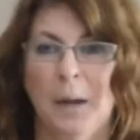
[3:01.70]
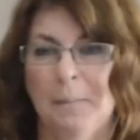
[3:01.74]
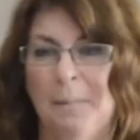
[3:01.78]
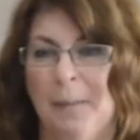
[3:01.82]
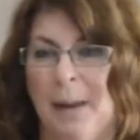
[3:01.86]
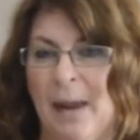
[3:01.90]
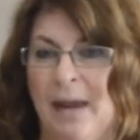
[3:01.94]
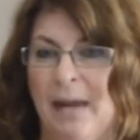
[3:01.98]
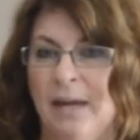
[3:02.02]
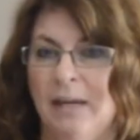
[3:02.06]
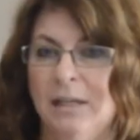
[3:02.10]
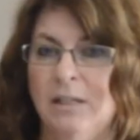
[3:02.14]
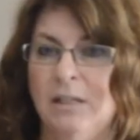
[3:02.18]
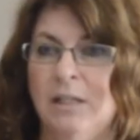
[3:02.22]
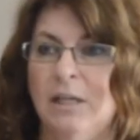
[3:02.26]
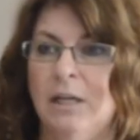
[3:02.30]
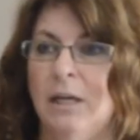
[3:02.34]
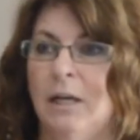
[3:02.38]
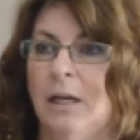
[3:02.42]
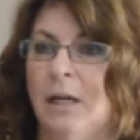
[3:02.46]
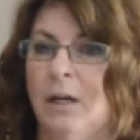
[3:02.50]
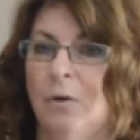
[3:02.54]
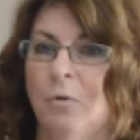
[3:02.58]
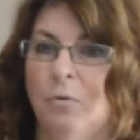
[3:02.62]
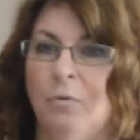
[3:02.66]
a
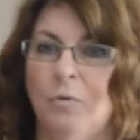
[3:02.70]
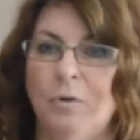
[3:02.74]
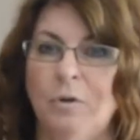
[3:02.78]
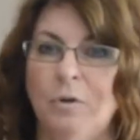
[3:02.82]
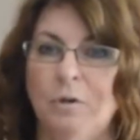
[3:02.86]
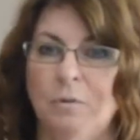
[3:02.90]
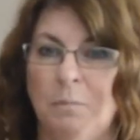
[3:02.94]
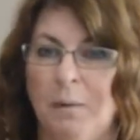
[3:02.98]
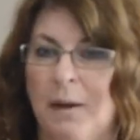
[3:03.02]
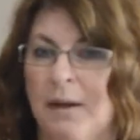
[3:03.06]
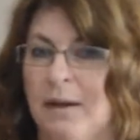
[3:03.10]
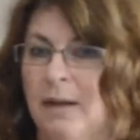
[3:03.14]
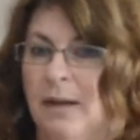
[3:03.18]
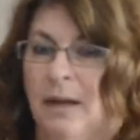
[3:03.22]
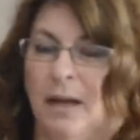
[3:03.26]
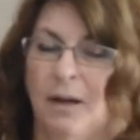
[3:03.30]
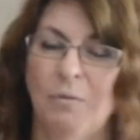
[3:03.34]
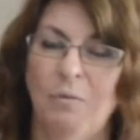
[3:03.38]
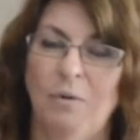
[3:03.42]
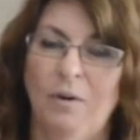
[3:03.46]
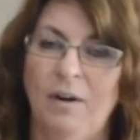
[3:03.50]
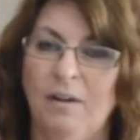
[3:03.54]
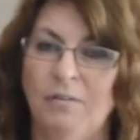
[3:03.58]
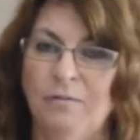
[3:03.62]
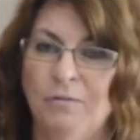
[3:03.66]
painting, depending on
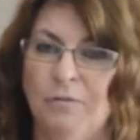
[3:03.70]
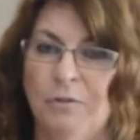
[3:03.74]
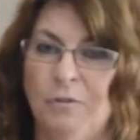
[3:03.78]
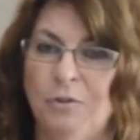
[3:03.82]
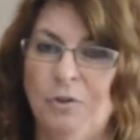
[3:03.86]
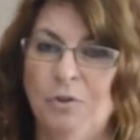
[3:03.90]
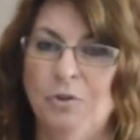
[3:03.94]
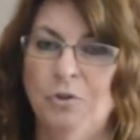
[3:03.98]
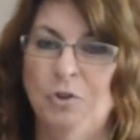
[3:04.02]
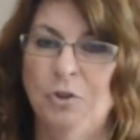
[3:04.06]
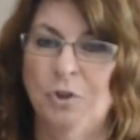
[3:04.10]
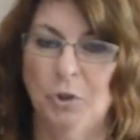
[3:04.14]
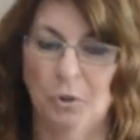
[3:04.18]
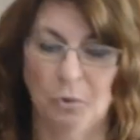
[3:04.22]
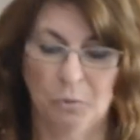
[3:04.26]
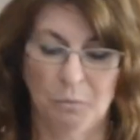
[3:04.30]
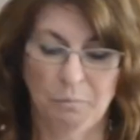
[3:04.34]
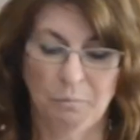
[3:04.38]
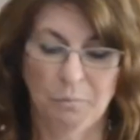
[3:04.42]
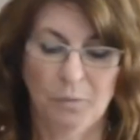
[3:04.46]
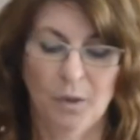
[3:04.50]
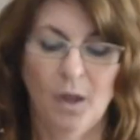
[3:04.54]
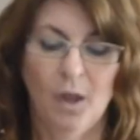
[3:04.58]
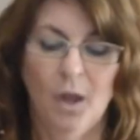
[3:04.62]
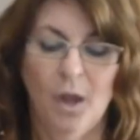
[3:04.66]
whatever you do,
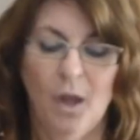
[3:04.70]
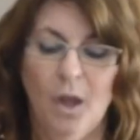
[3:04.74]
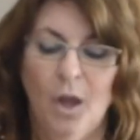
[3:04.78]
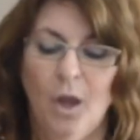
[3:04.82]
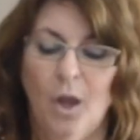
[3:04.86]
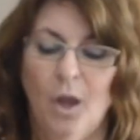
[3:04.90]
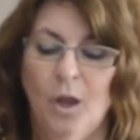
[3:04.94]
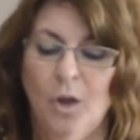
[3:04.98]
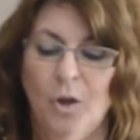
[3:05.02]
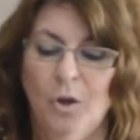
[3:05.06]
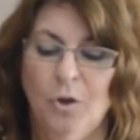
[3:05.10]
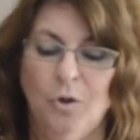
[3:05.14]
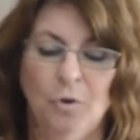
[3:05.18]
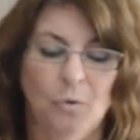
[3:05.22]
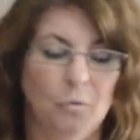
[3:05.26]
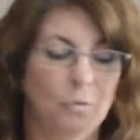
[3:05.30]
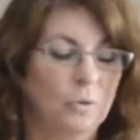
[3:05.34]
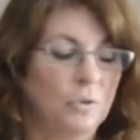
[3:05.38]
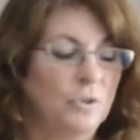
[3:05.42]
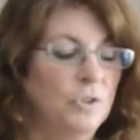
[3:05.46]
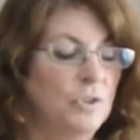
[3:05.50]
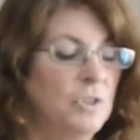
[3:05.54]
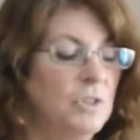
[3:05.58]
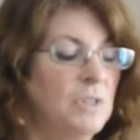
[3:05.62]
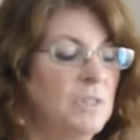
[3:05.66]
you
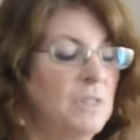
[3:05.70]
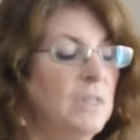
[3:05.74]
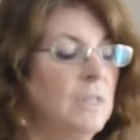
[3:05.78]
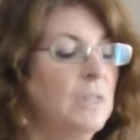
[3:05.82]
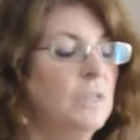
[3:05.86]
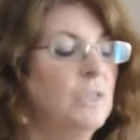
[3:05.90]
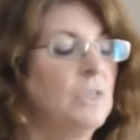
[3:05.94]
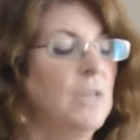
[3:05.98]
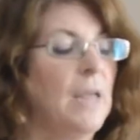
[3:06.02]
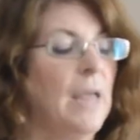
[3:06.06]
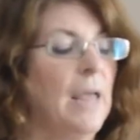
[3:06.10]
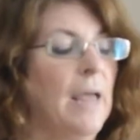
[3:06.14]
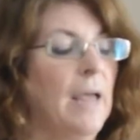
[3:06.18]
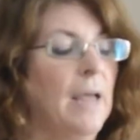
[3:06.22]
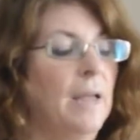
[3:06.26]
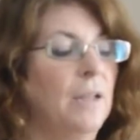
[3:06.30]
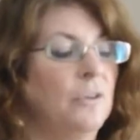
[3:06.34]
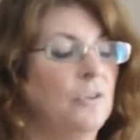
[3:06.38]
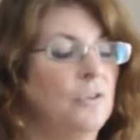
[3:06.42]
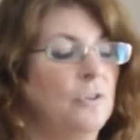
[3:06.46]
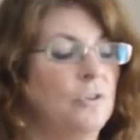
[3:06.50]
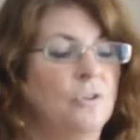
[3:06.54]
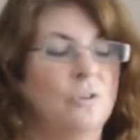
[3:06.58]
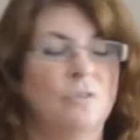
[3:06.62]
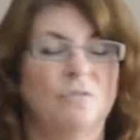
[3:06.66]
will just need to
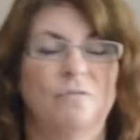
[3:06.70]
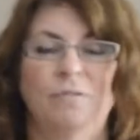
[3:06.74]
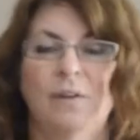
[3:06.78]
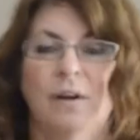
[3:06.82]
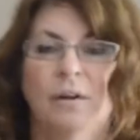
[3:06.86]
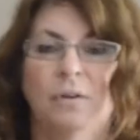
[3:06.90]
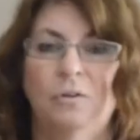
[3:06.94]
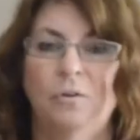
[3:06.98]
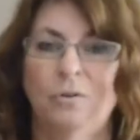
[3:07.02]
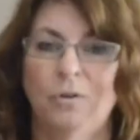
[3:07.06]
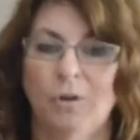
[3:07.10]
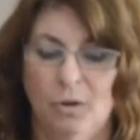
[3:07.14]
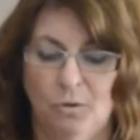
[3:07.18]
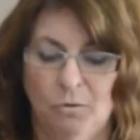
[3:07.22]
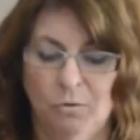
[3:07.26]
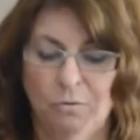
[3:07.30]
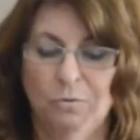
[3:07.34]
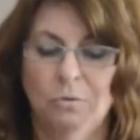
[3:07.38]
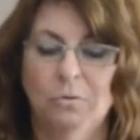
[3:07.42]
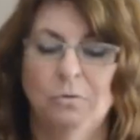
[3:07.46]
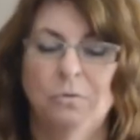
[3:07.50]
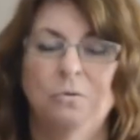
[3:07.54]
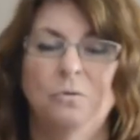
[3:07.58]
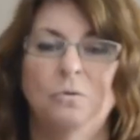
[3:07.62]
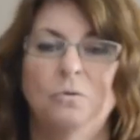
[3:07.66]
add the Velcro